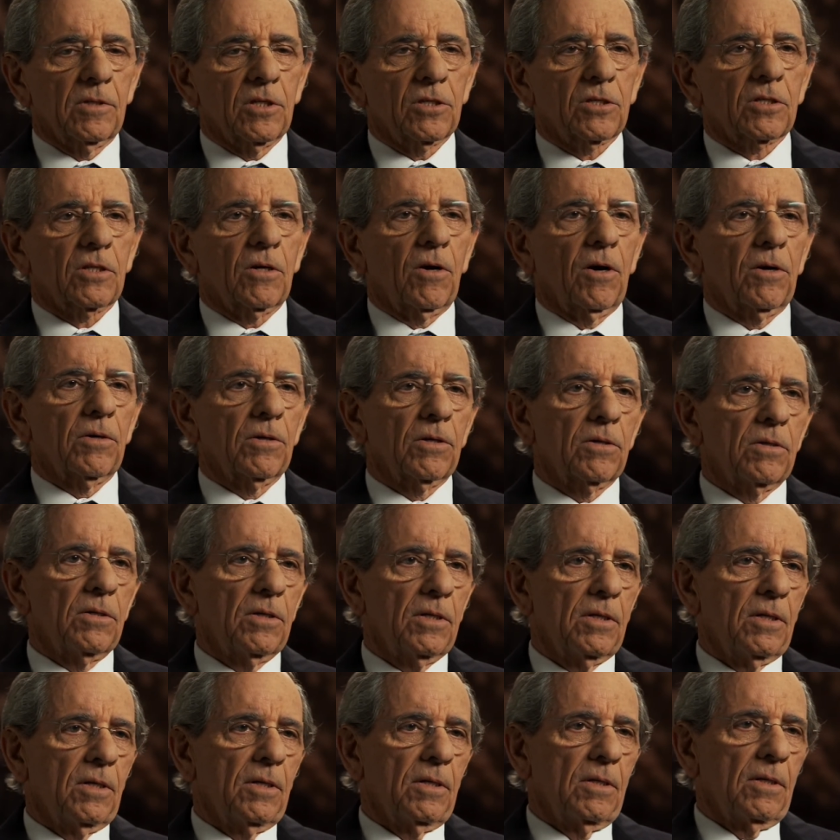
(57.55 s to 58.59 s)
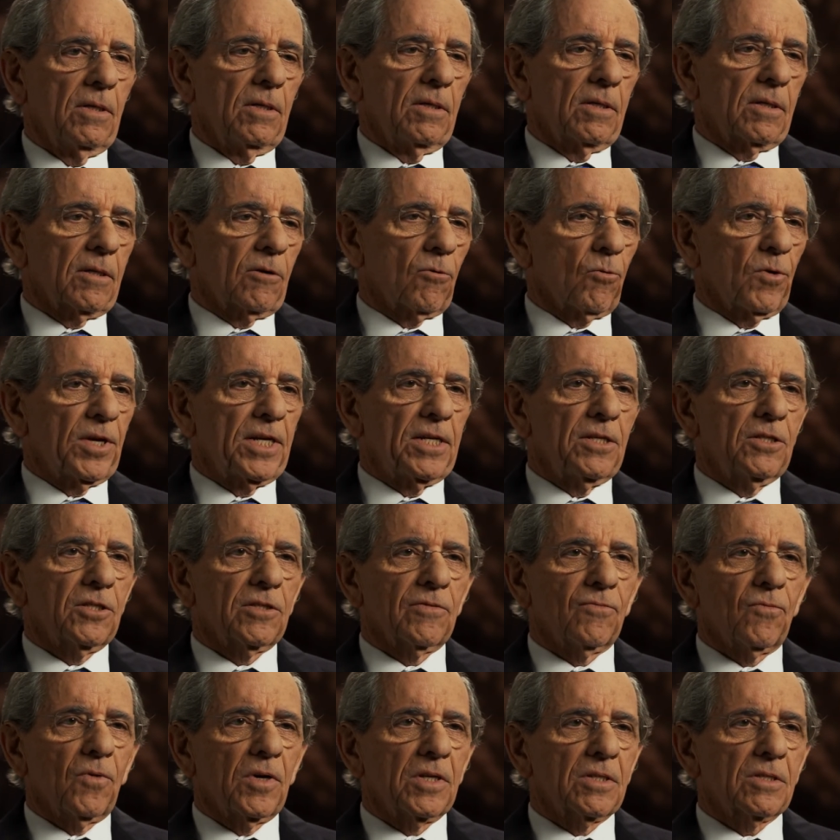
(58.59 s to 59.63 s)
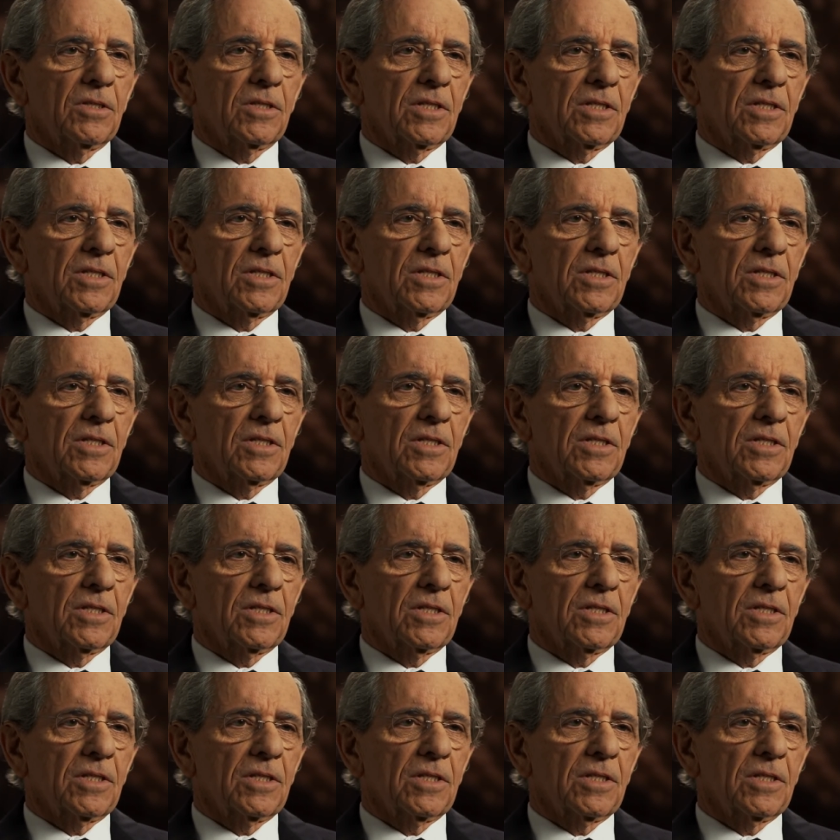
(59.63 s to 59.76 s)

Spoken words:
discarded greens of one